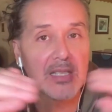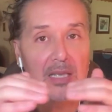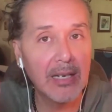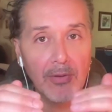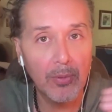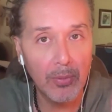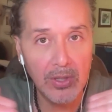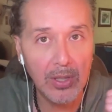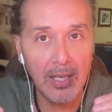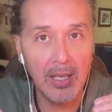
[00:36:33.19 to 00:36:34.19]
at the level that we're
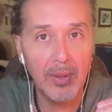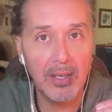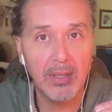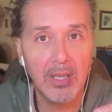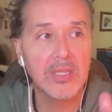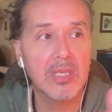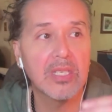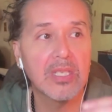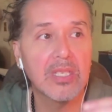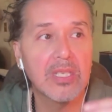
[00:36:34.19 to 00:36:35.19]
talking about. It's the
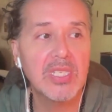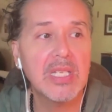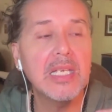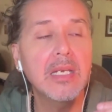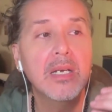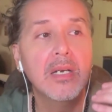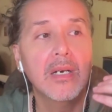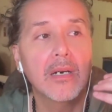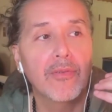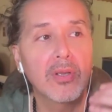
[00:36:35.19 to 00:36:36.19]
simplicity
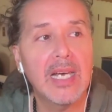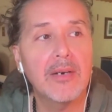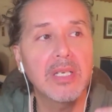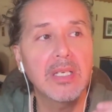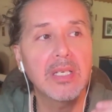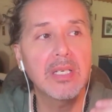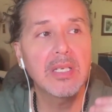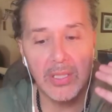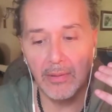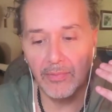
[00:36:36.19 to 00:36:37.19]
of allowing
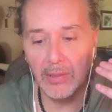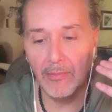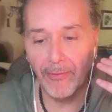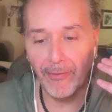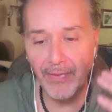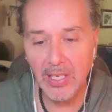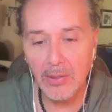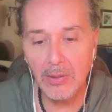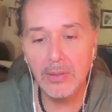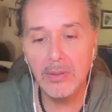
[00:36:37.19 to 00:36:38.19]
yourself to
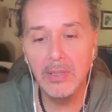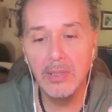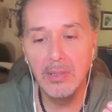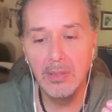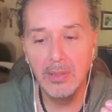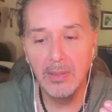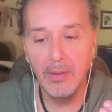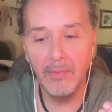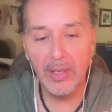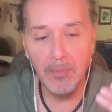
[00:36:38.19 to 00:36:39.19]
feel
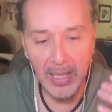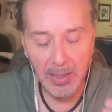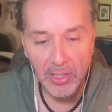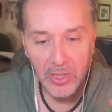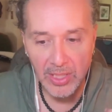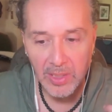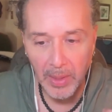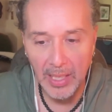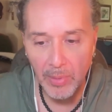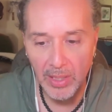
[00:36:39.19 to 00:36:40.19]
that maybe, just
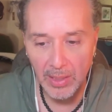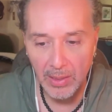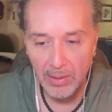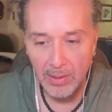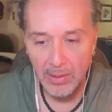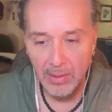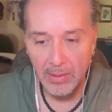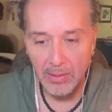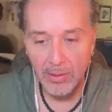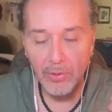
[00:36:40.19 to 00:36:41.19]
maybe,
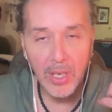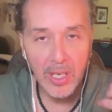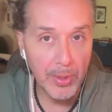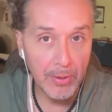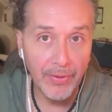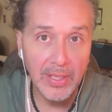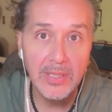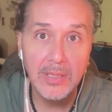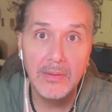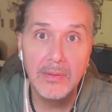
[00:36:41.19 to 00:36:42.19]
you are perfect.